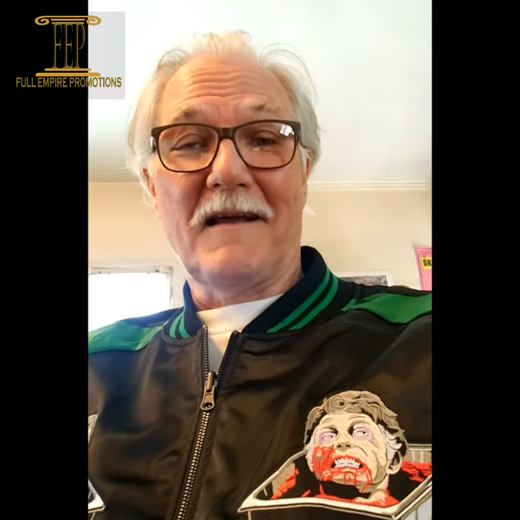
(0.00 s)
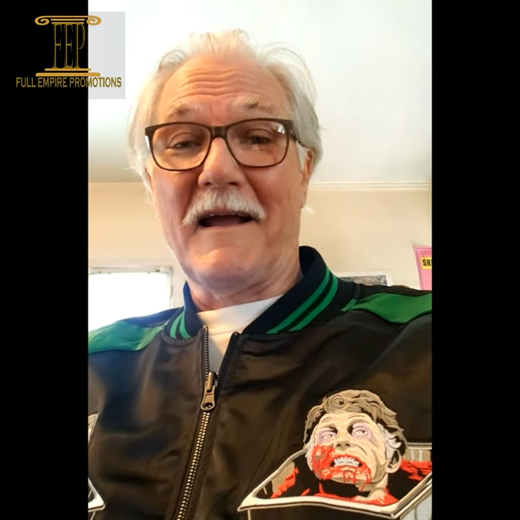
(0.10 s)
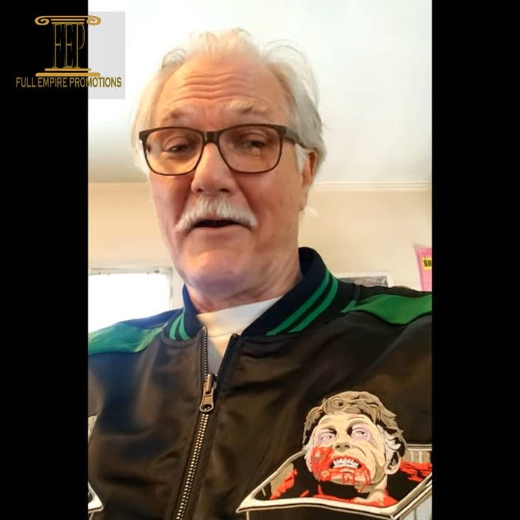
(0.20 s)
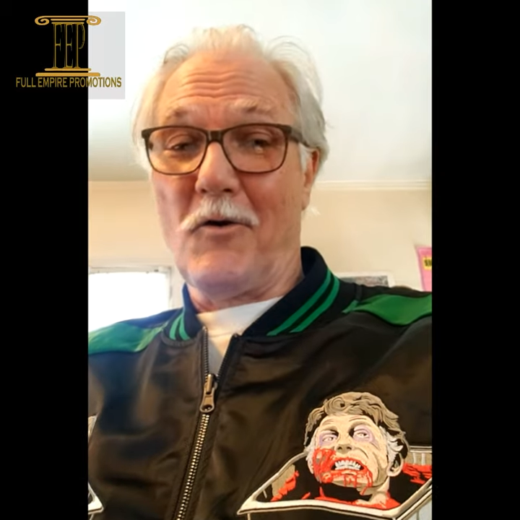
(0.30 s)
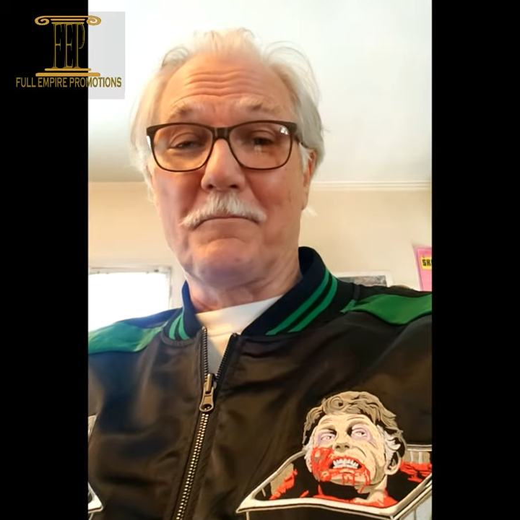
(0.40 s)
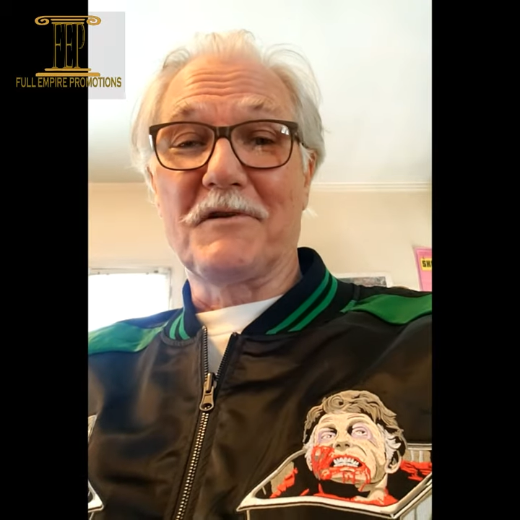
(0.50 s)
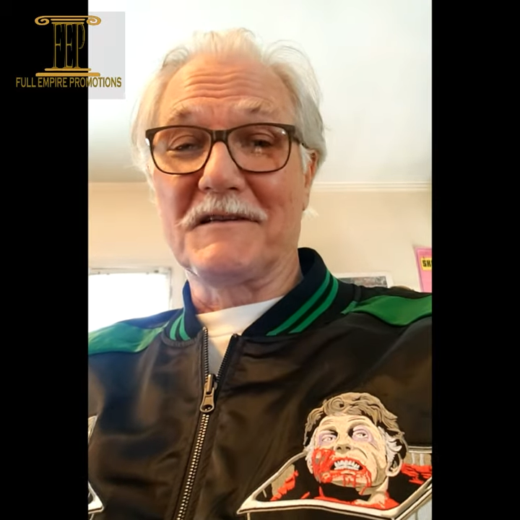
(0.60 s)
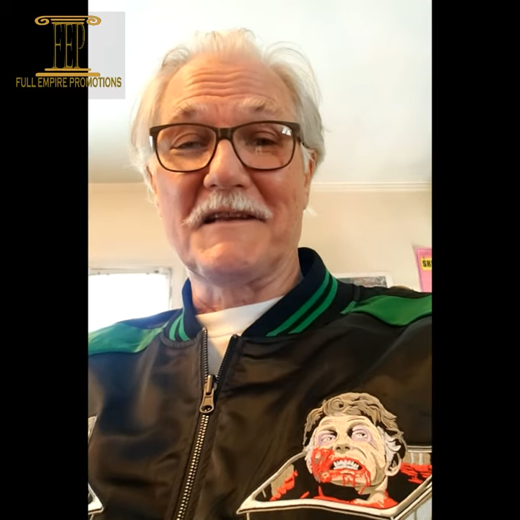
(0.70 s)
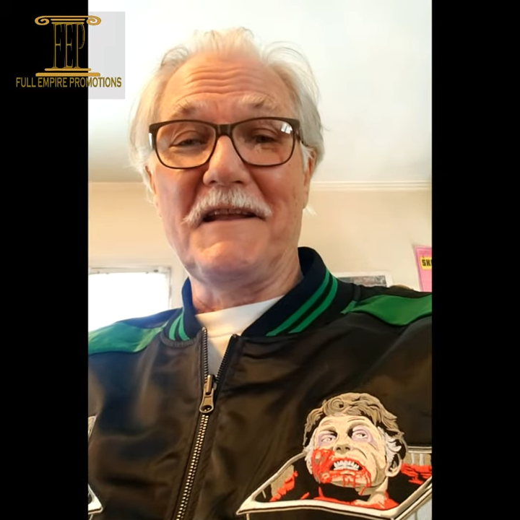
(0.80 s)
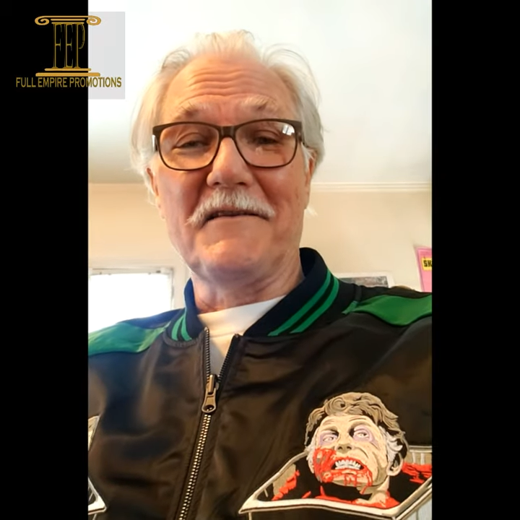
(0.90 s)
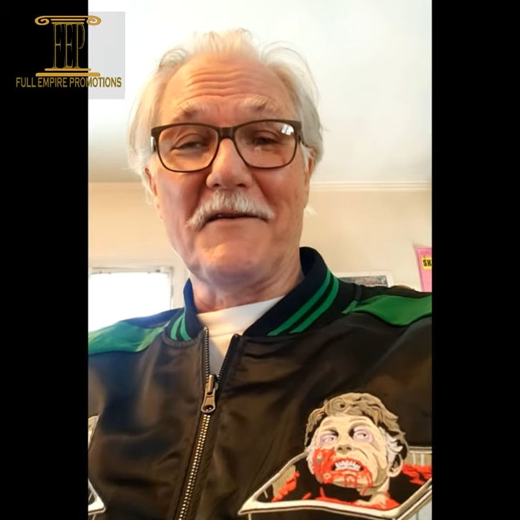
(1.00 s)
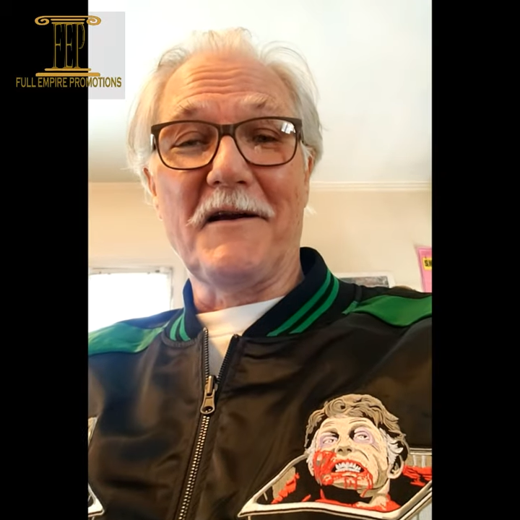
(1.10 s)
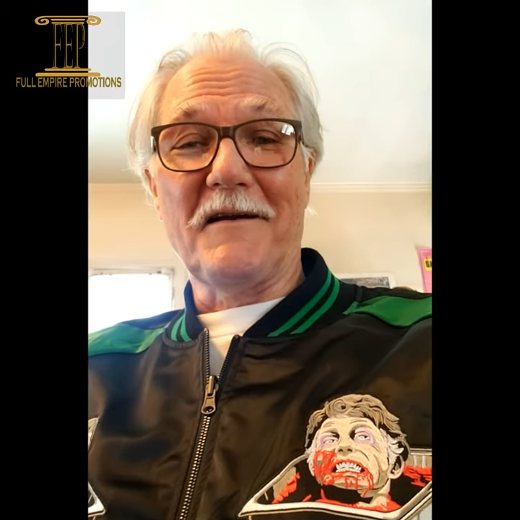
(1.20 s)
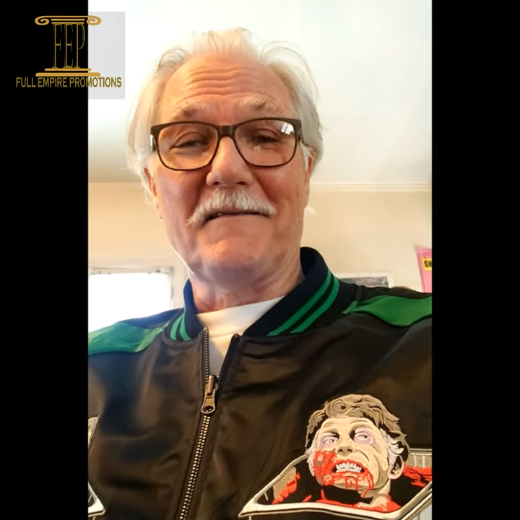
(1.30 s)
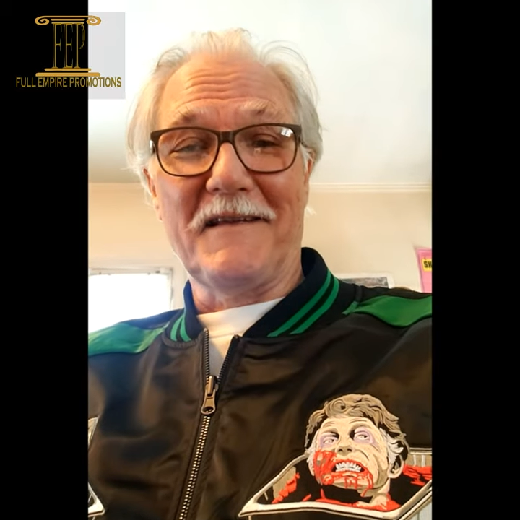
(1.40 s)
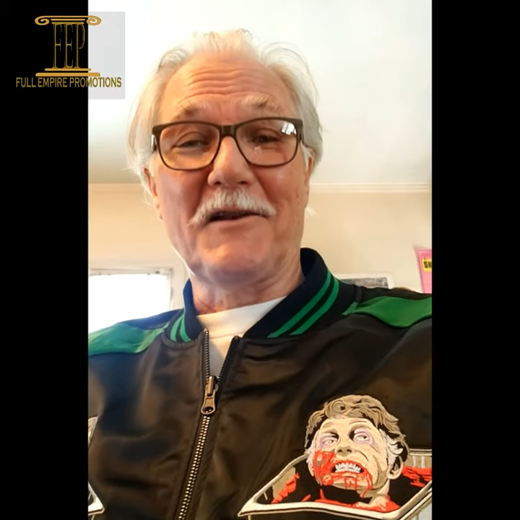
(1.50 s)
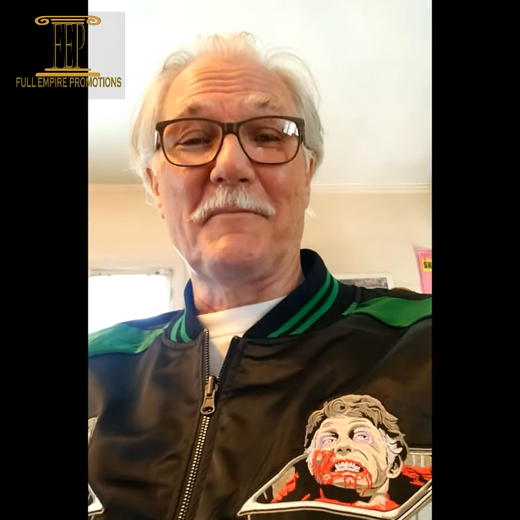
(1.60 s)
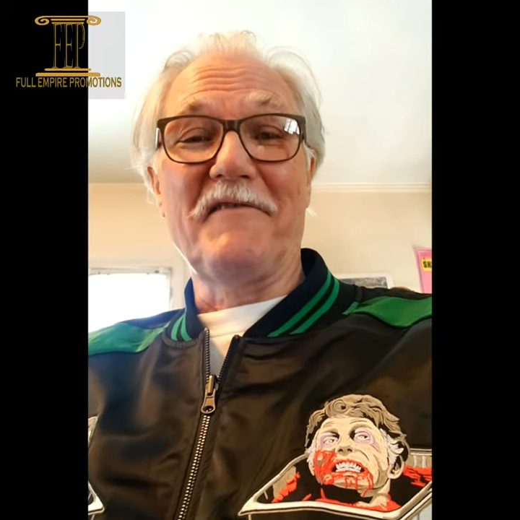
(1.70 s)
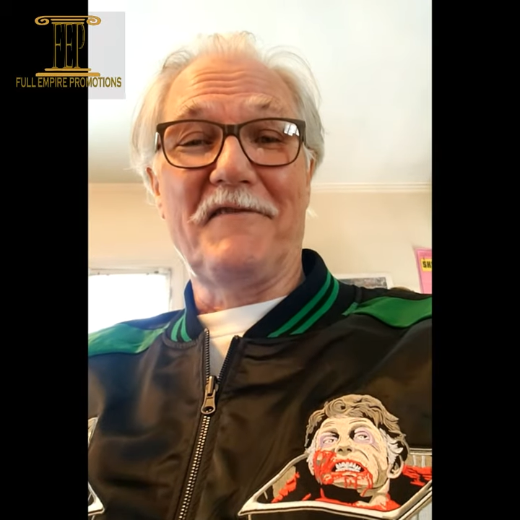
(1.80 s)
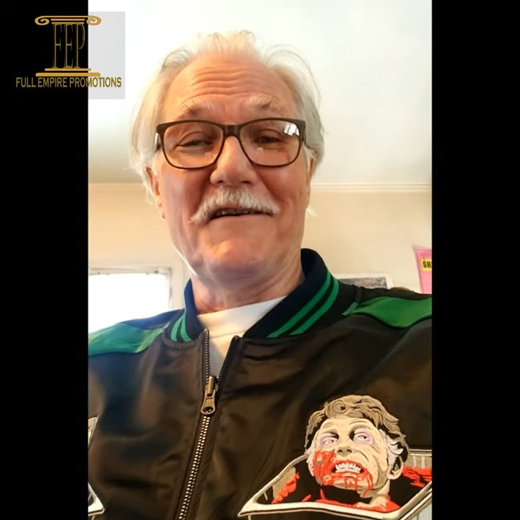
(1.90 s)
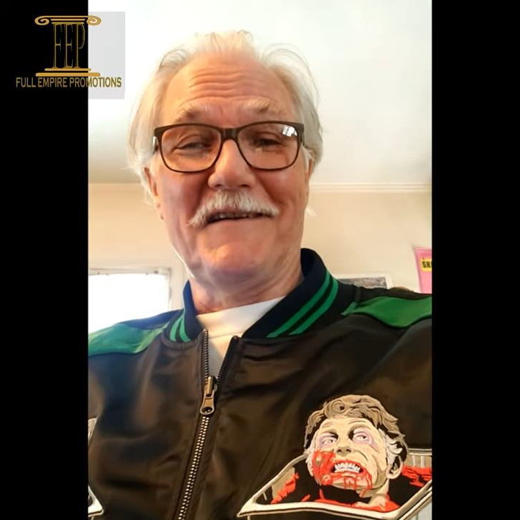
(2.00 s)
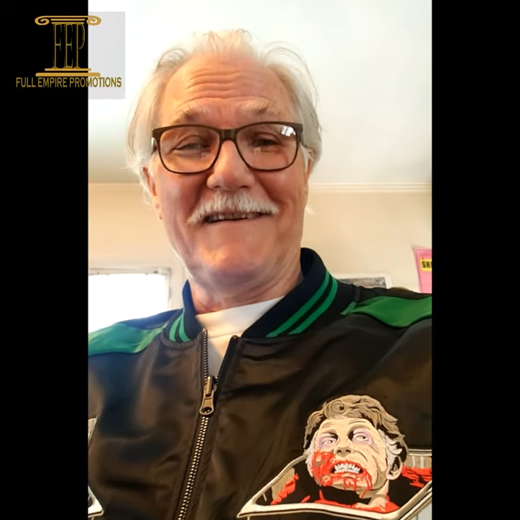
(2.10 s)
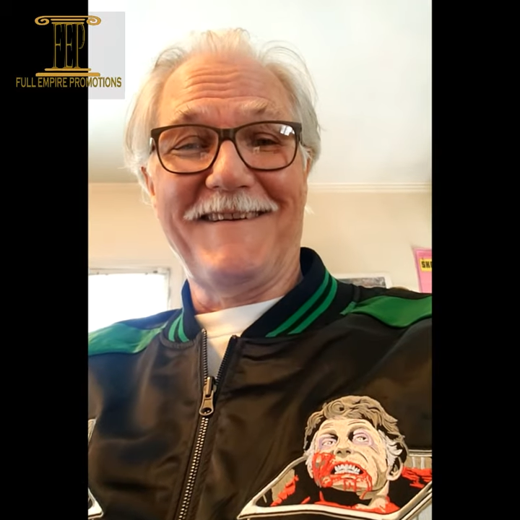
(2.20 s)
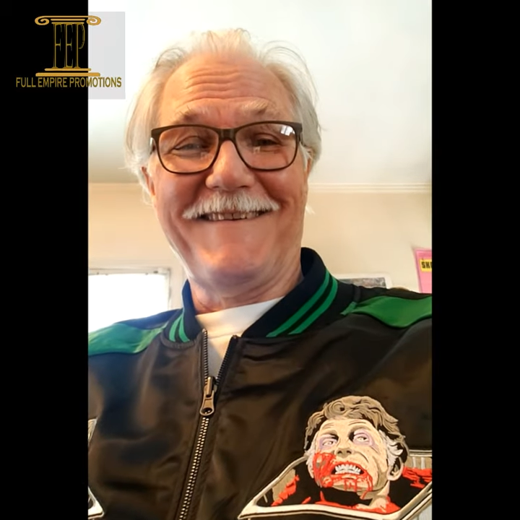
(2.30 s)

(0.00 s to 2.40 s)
I hope to see you there. It'll be fun.